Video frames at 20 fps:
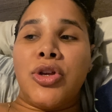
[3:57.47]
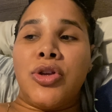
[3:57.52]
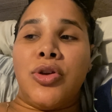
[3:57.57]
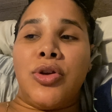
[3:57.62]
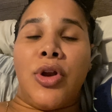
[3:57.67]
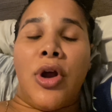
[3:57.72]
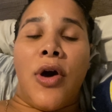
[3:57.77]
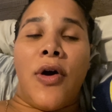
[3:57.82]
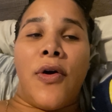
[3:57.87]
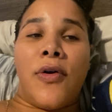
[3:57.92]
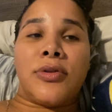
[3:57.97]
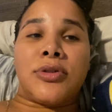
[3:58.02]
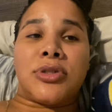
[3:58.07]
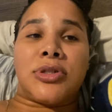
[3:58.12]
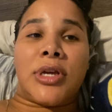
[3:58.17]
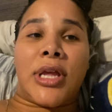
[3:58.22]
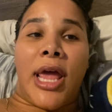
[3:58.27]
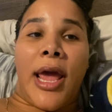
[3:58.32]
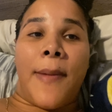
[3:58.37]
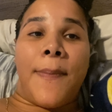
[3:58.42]
you know,
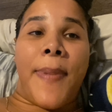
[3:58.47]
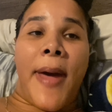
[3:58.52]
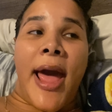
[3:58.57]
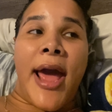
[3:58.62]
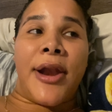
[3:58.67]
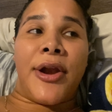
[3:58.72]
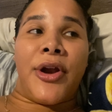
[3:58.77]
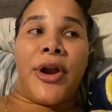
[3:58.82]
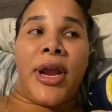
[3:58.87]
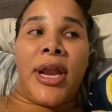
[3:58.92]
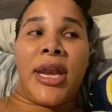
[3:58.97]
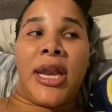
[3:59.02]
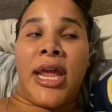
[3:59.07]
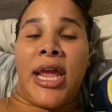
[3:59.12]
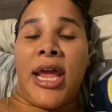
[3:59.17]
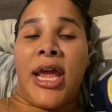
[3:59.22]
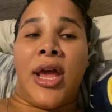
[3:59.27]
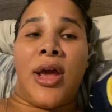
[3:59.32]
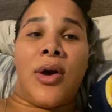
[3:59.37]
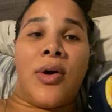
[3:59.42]
to get better and
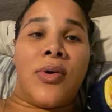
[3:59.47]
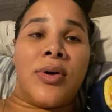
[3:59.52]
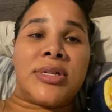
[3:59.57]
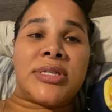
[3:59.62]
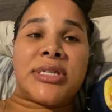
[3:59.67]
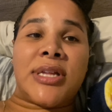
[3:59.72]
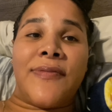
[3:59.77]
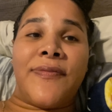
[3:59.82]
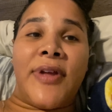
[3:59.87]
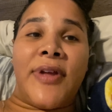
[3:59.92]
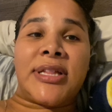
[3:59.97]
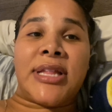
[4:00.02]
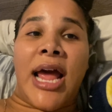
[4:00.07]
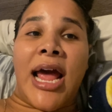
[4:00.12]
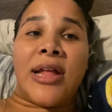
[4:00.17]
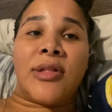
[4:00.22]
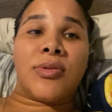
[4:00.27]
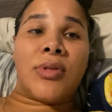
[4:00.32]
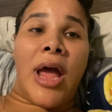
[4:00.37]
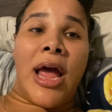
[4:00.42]
heal and stuff
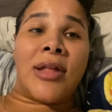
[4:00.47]
that.